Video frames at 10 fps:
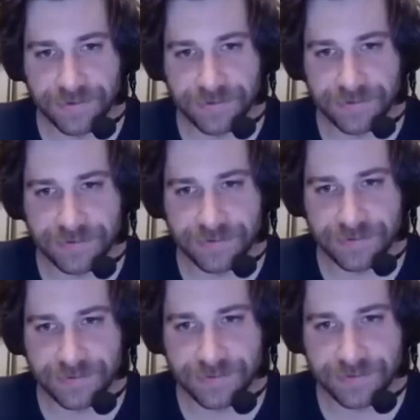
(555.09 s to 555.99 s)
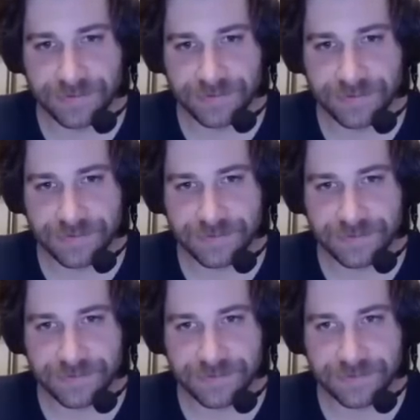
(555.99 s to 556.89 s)

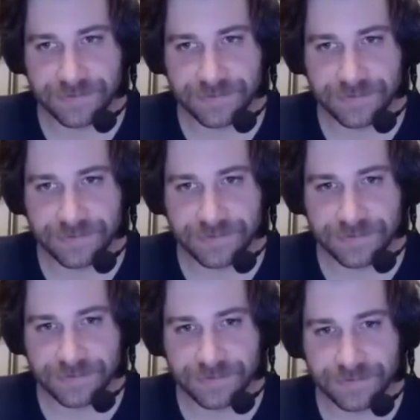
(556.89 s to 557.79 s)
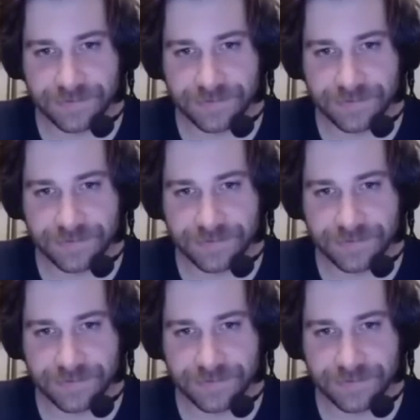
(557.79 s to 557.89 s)
(silence)